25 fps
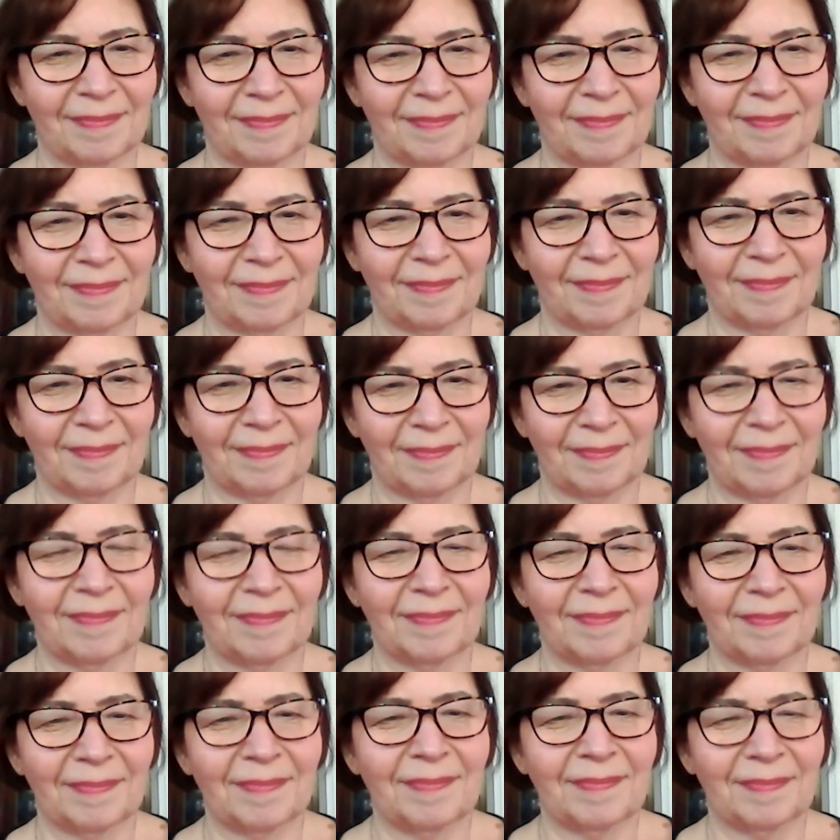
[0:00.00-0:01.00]

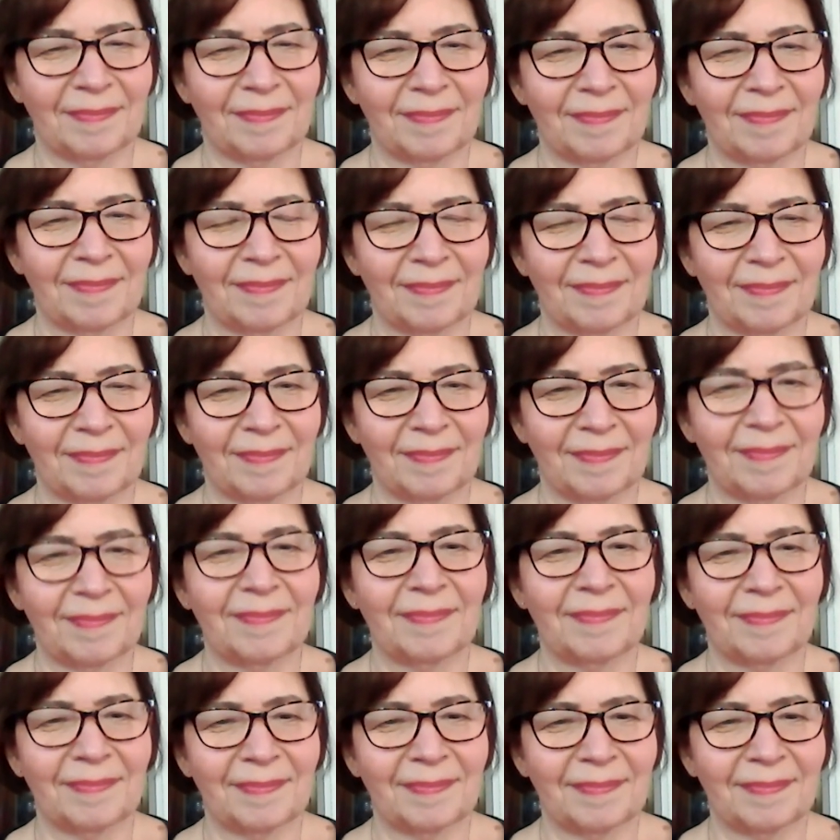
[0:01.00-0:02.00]

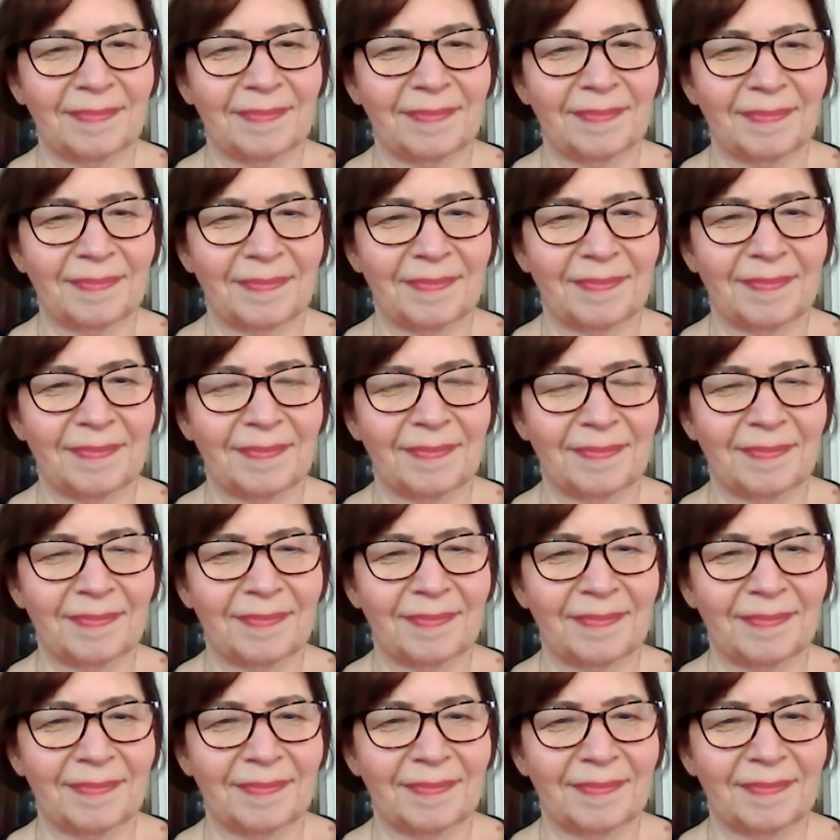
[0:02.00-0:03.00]

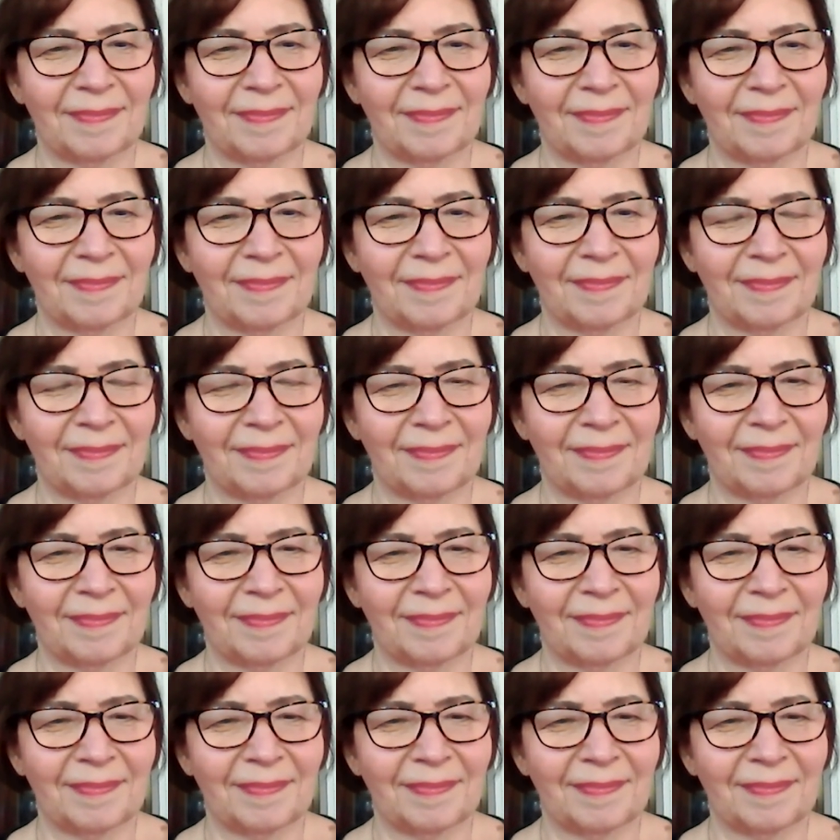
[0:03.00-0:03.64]
(not speaking)